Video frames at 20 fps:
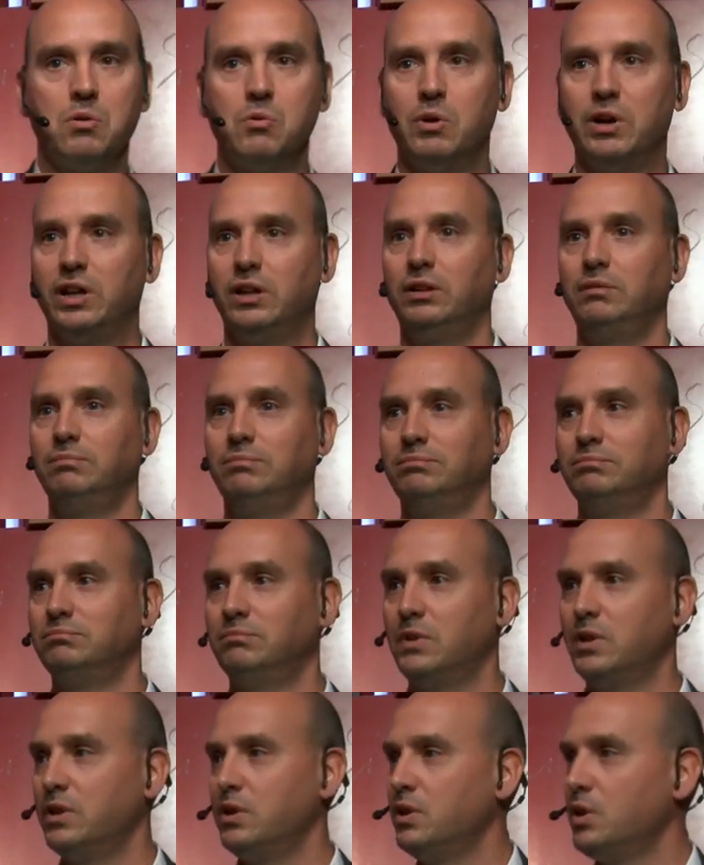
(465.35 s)
Well,
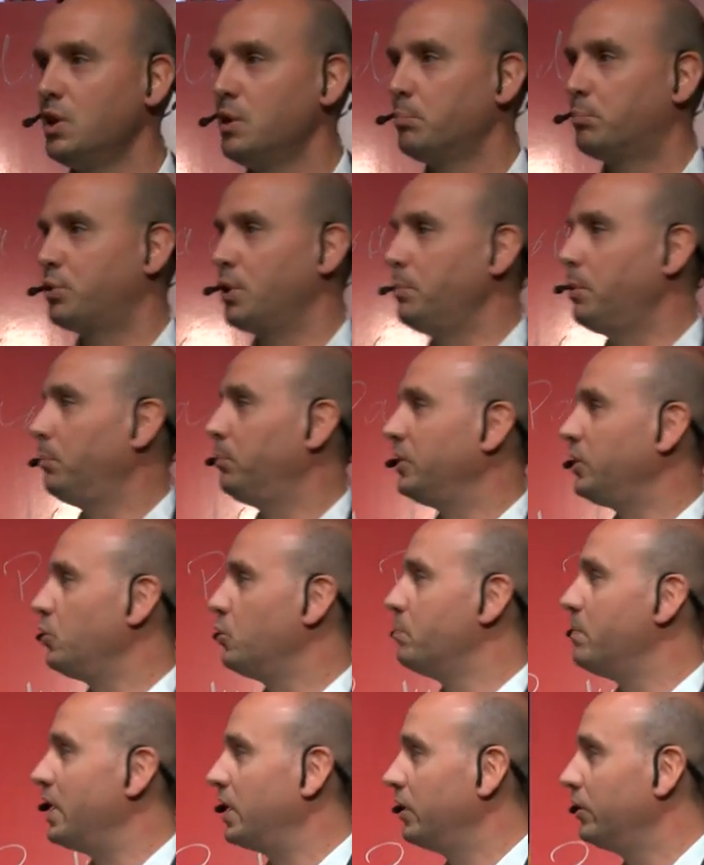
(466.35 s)
probably
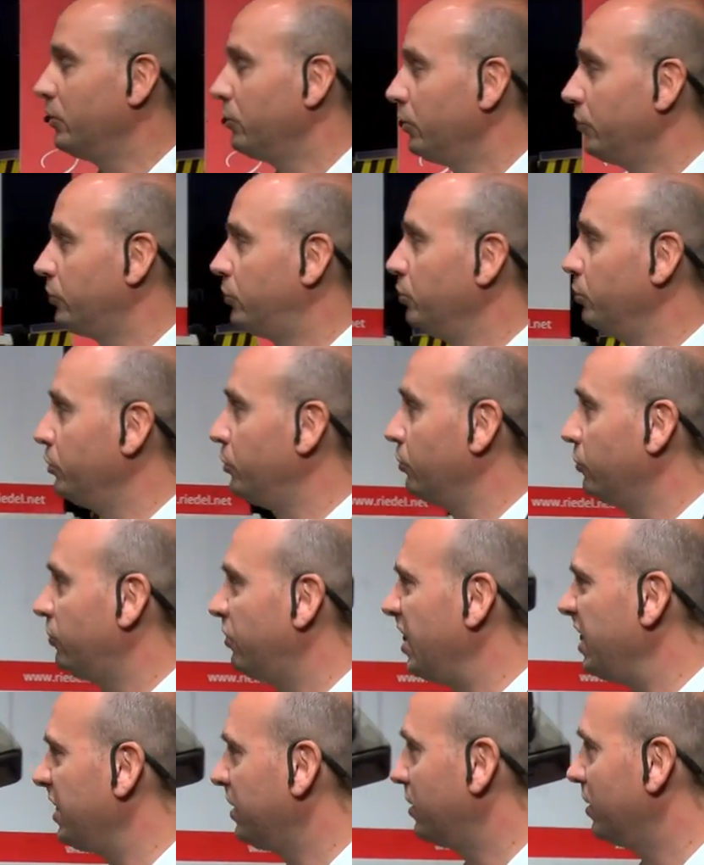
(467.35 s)
you might you, you
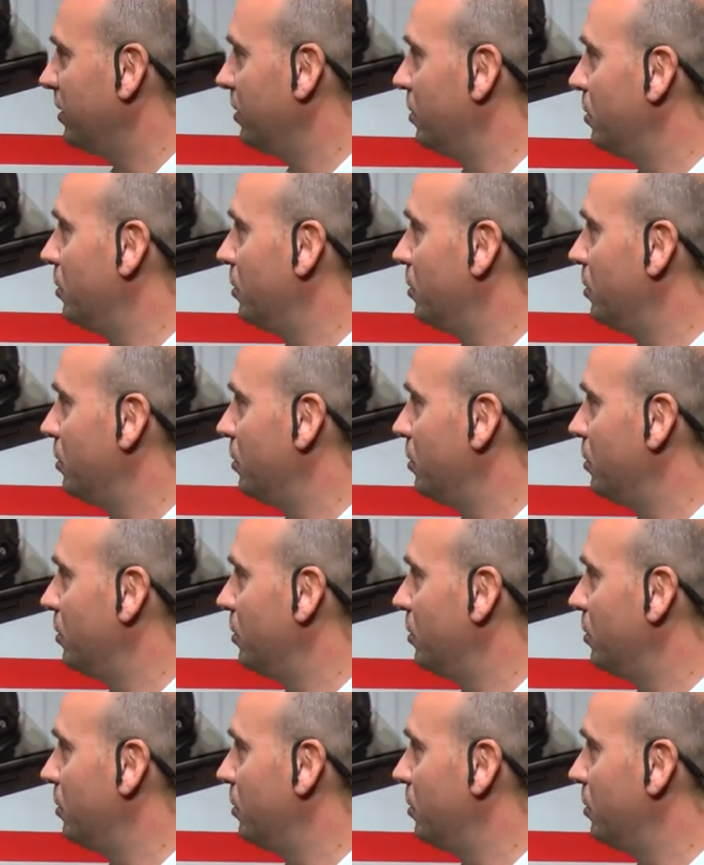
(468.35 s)
think,